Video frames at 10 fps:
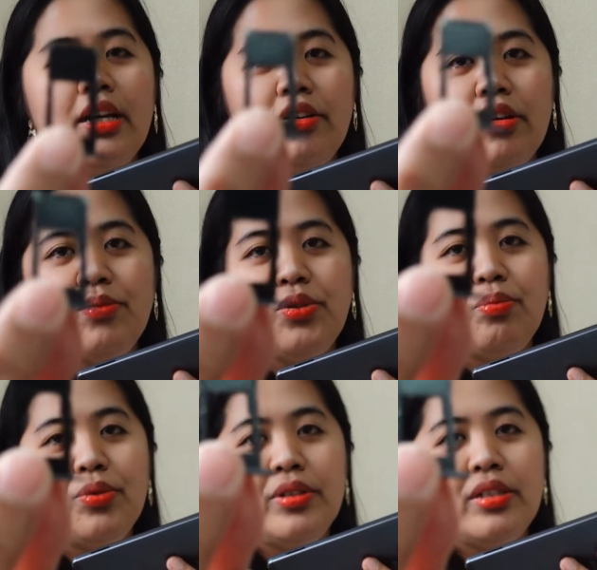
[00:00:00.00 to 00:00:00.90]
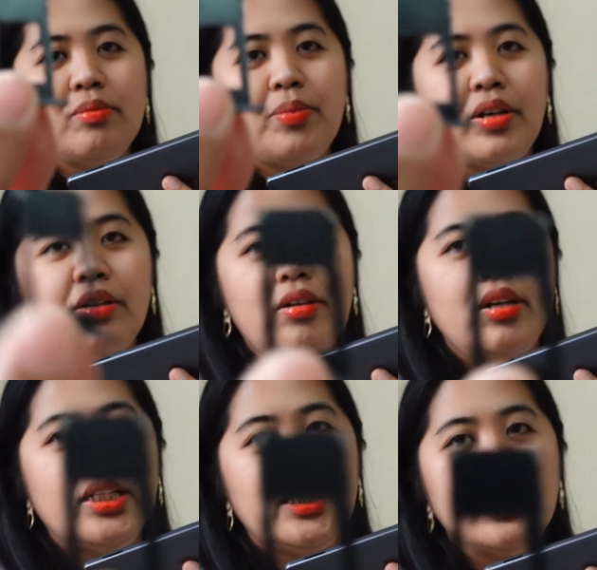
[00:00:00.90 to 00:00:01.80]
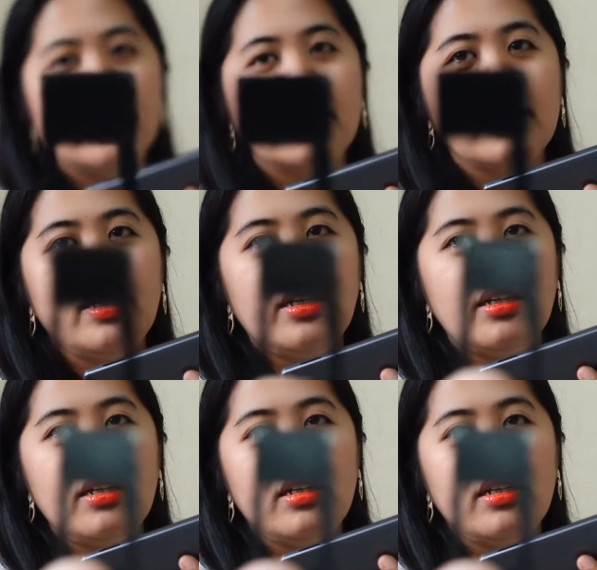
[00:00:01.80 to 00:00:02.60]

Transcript: You have to pull this part on. Okay.